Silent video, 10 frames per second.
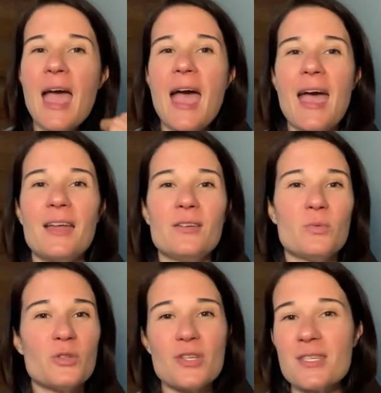And
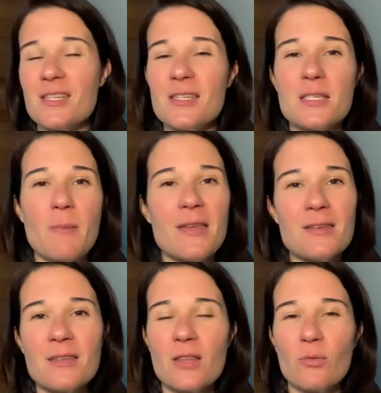we'll just
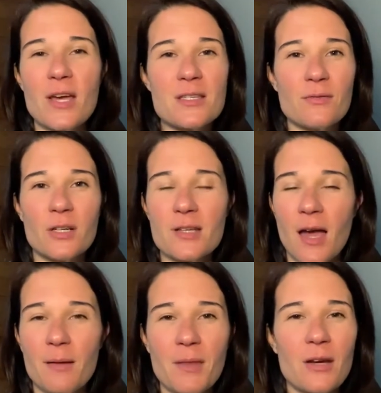spend the rest of our
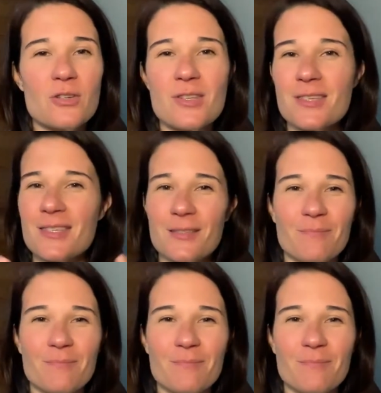time there just